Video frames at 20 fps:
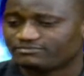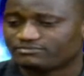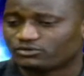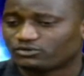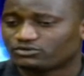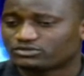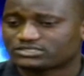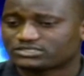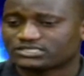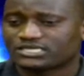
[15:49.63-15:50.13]

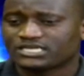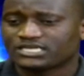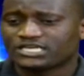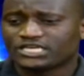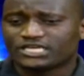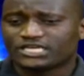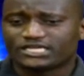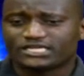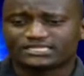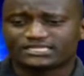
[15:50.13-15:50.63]
because
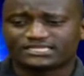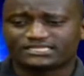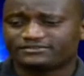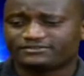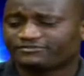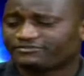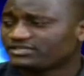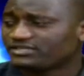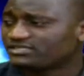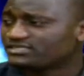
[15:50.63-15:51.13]
the
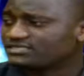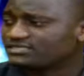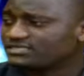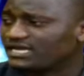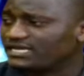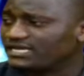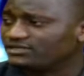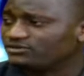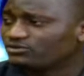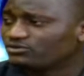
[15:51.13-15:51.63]
defense,
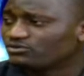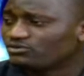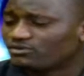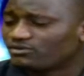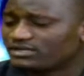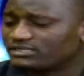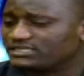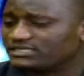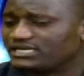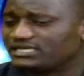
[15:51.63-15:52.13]
I don't know
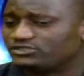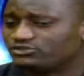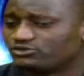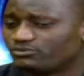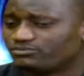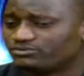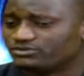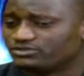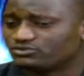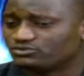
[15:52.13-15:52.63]
what their
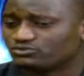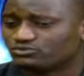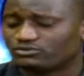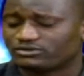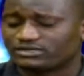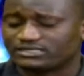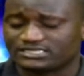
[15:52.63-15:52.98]
job is to do.